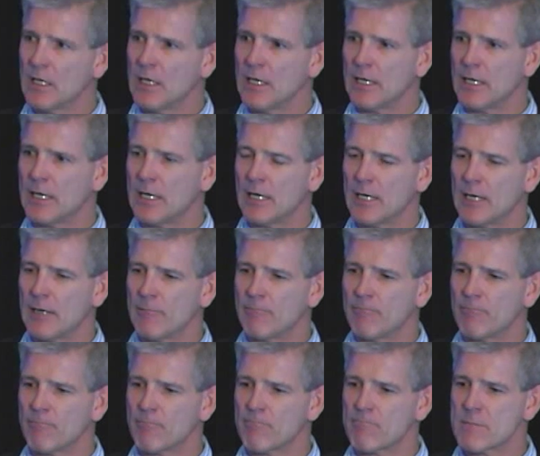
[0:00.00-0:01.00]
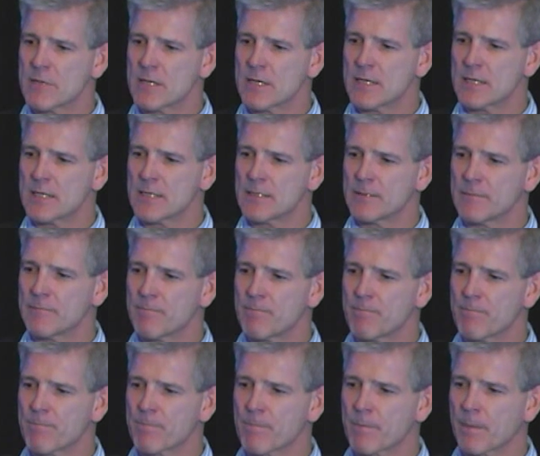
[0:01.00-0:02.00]
kind
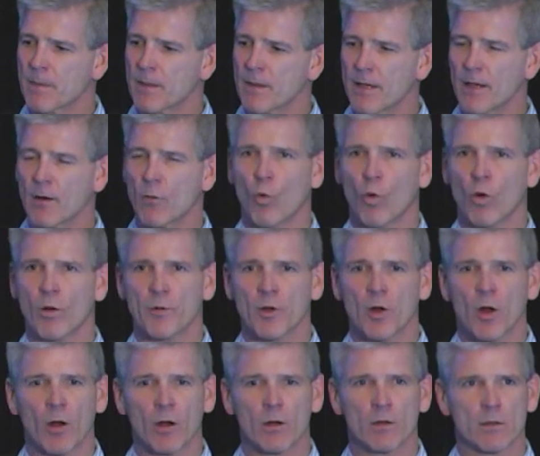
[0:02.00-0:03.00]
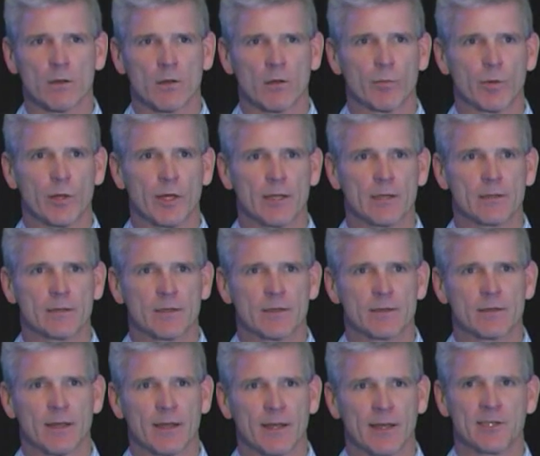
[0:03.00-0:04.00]
of warm your heart a little bit
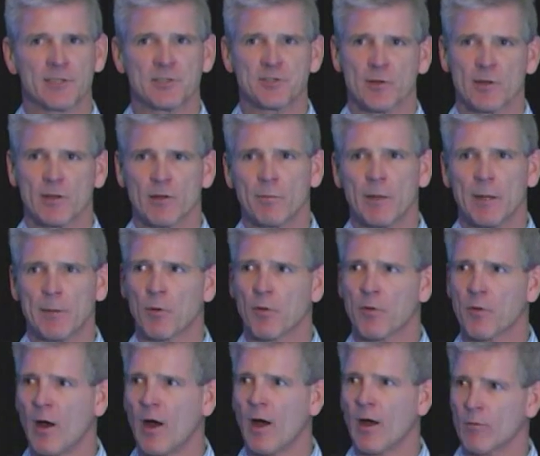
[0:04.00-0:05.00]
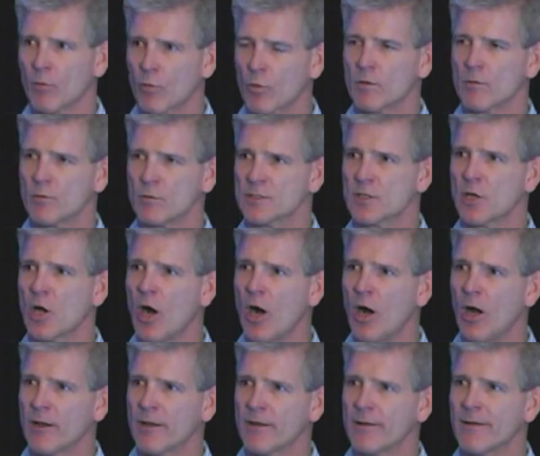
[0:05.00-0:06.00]
that an industry that people thought was
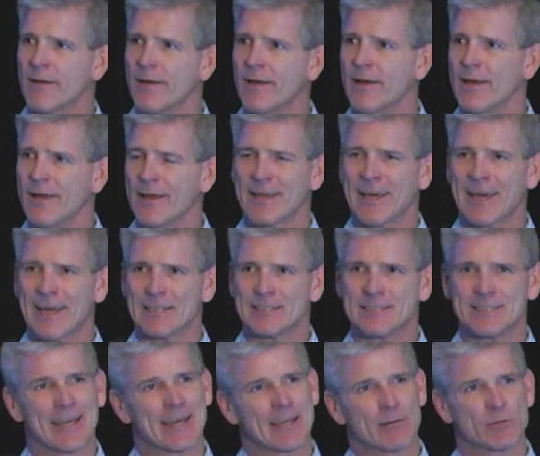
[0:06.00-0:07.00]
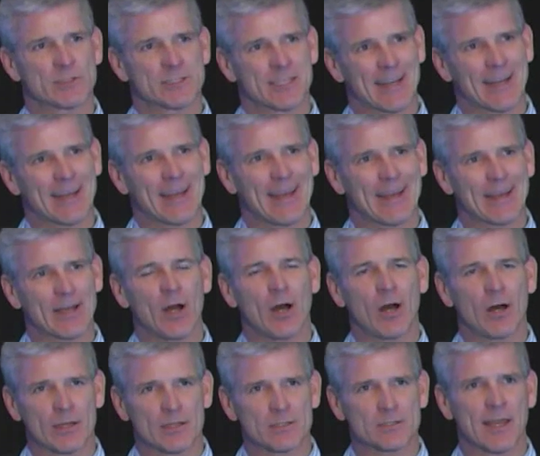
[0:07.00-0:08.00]
gone and kind of dead and was going to hang
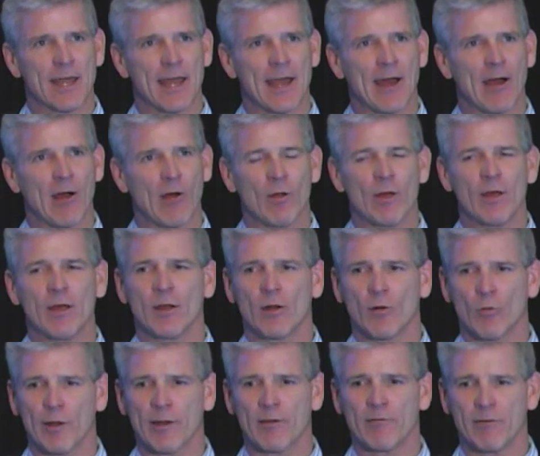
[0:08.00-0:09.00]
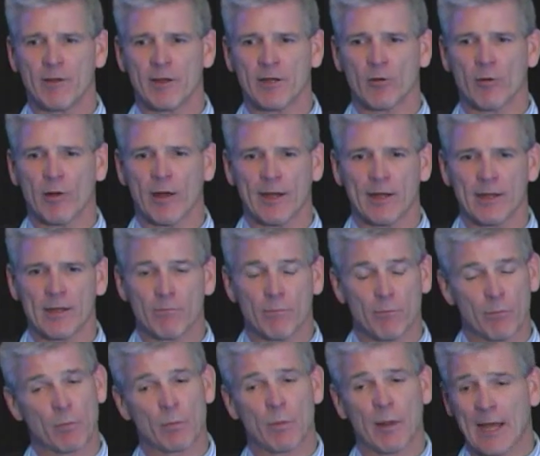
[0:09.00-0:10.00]
on is now
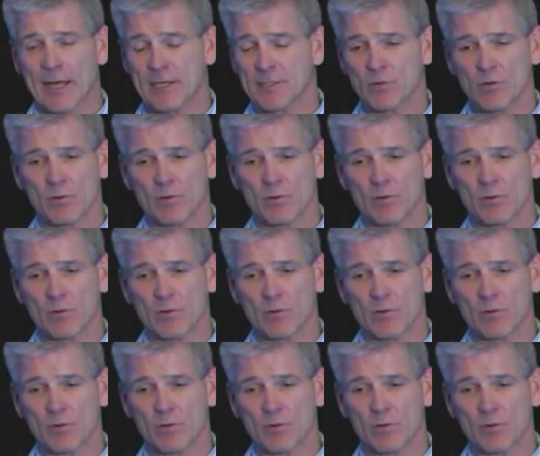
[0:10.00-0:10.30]
reinvigorated back to